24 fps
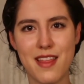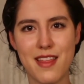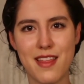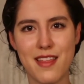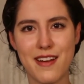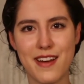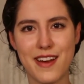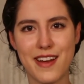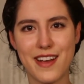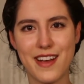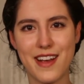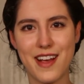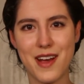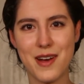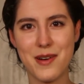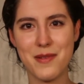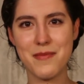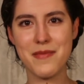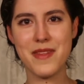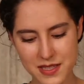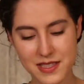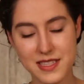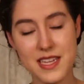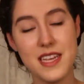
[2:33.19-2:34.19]
There you go.
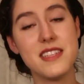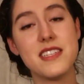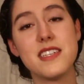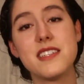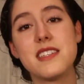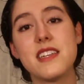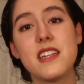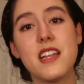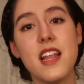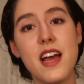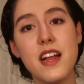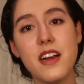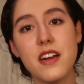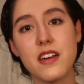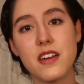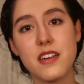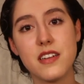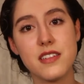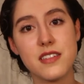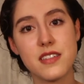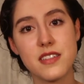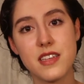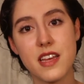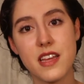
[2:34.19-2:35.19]
Sent us a letter
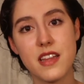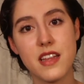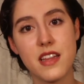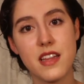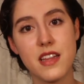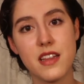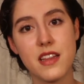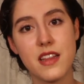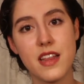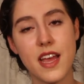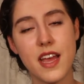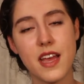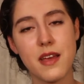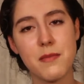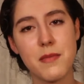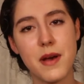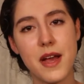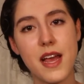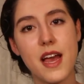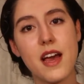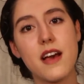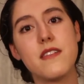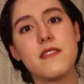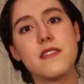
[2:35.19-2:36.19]
and said that they
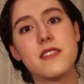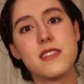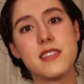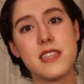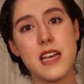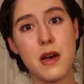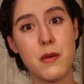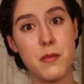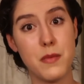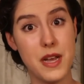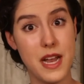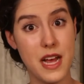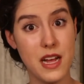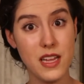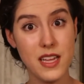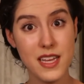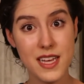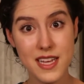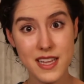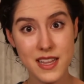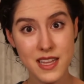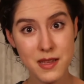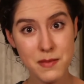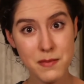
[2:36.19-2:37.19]
might have salmonella
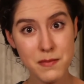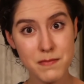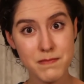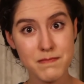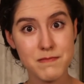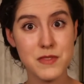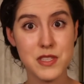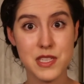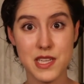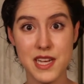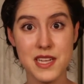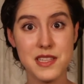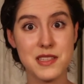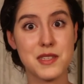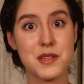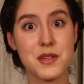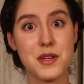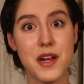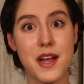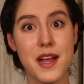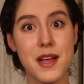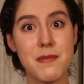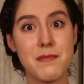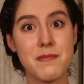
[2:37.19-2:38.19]
in them, so that's
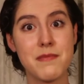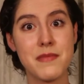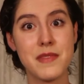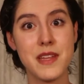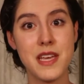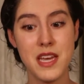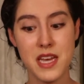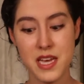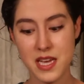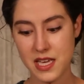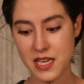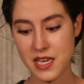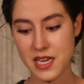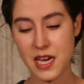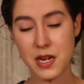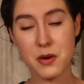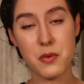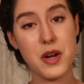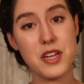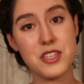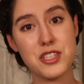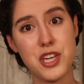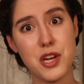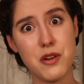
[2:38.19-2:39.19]
great. You gotta
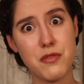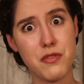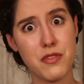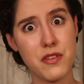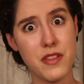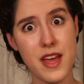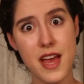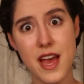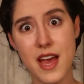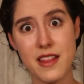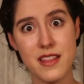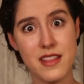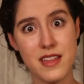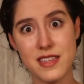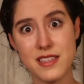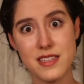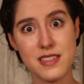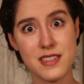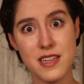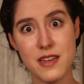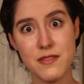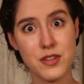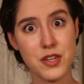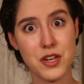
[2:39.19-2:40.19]
watch out for that,
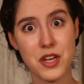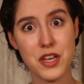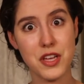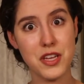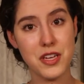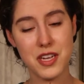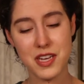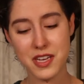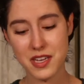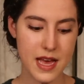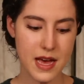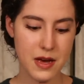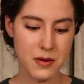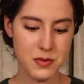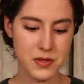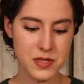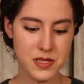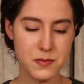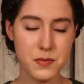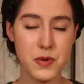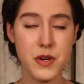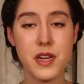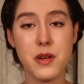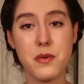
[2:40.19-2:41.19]
that's never good. That
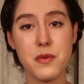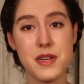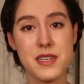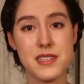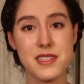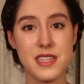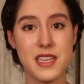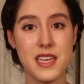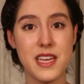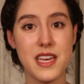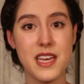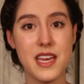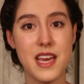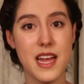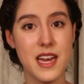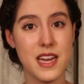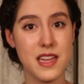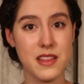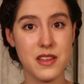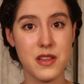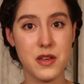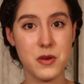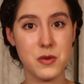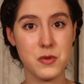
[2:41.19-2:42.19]
was pretty risky
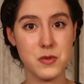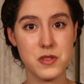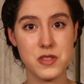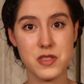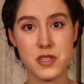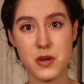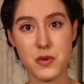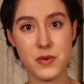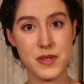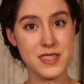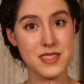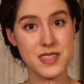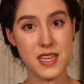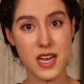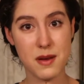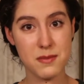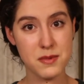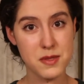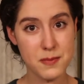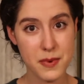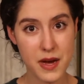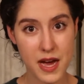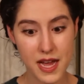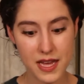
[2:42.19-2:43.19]
getting those, so we
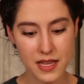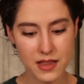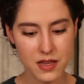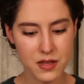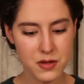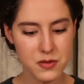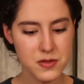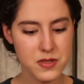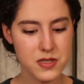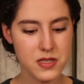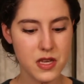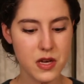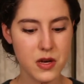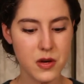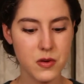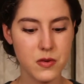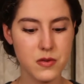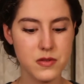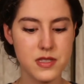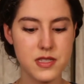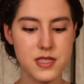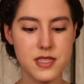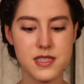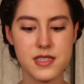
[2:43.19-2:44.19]
stopped buying those.
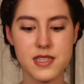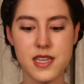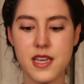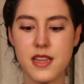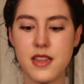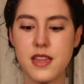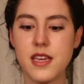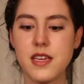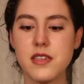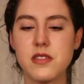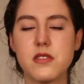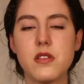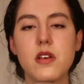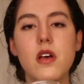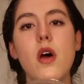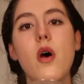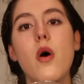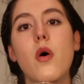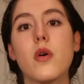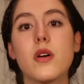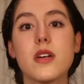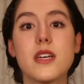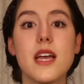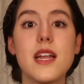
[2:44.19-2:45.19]
So to see these
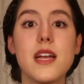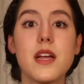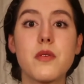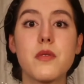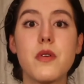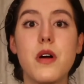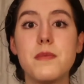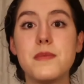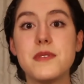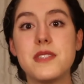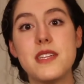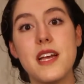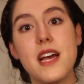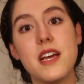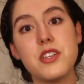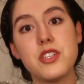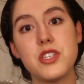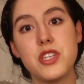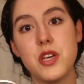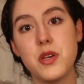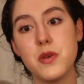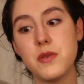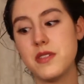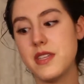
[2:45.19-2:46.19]
organic raw
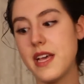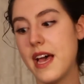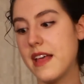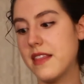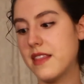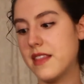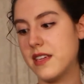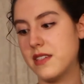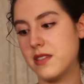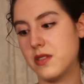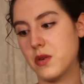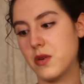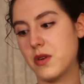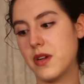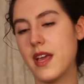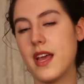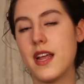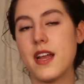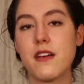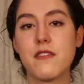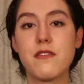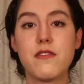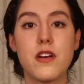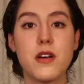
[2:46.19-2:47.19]
pistachios at this
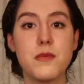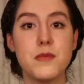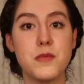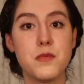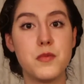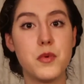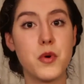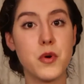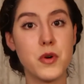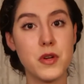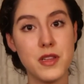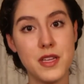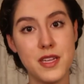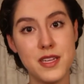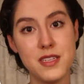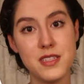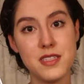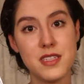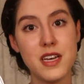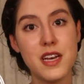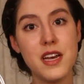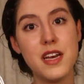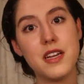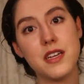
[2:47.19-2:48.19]
organic farm in
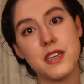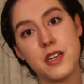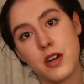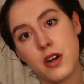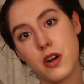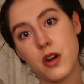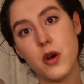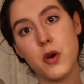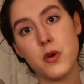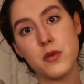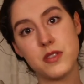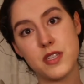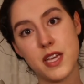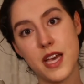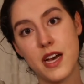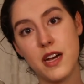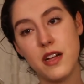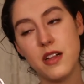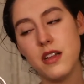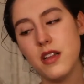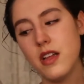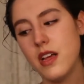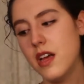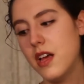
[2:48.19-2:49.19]
Portland near our
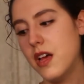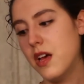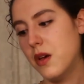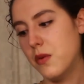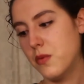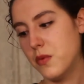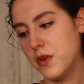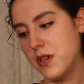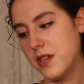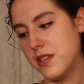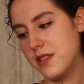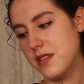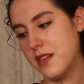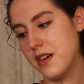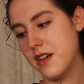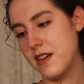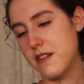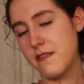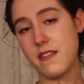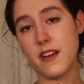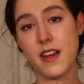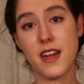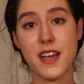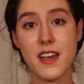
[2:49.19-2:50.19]
hotel was
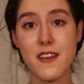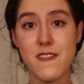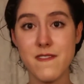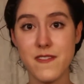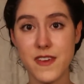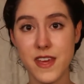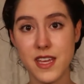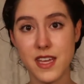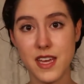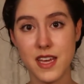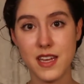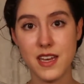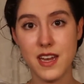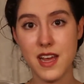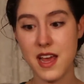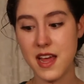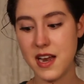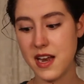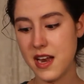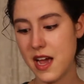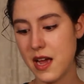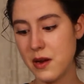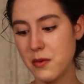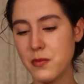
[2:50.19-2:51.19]
very convenient,
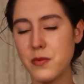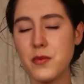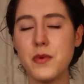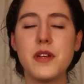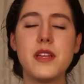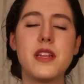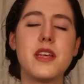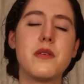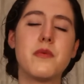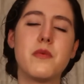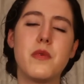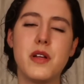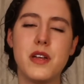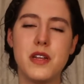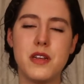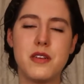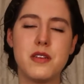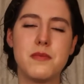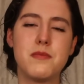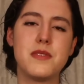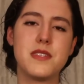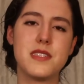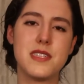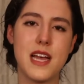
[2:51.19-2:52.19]
and I really wanted
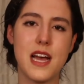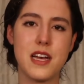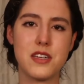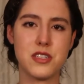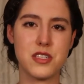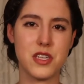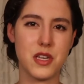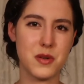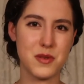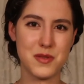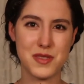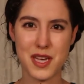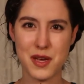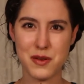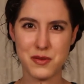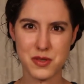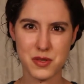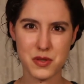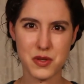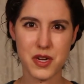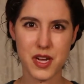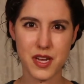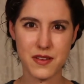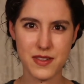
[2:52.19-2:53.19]
pistachios. I was
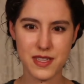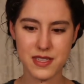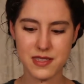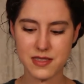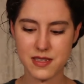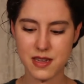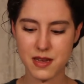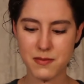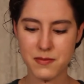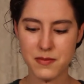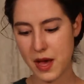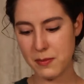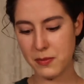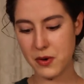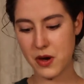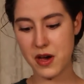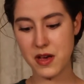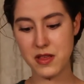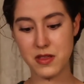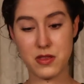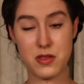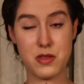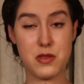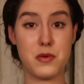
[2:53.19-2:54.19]
craving some. I
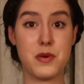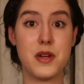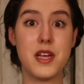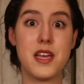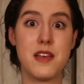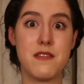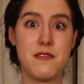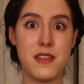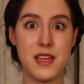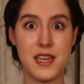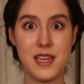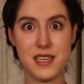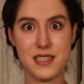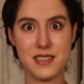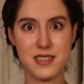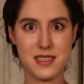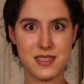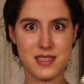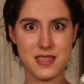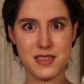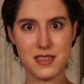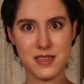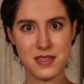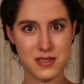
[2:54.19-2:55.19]
bought 3 of
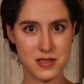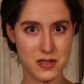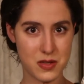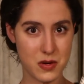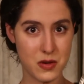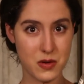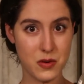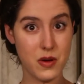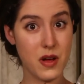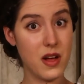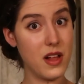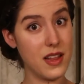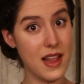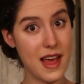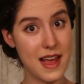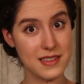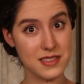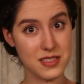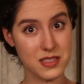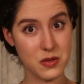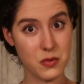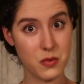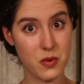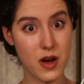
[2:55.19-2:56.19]
these, so I'll
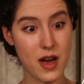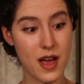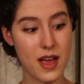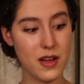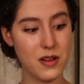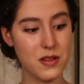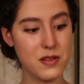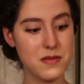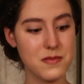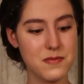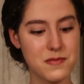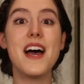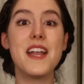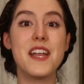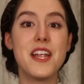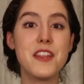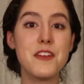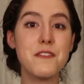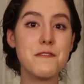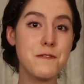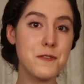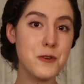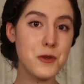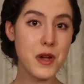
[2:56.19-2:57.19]
last a while.
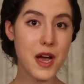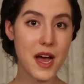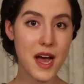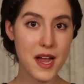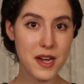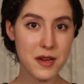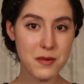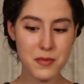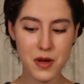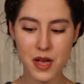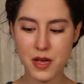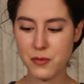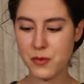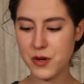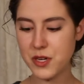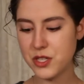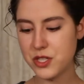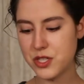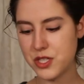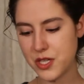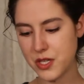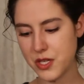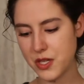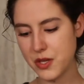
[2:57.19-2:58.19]
Another food item I want to show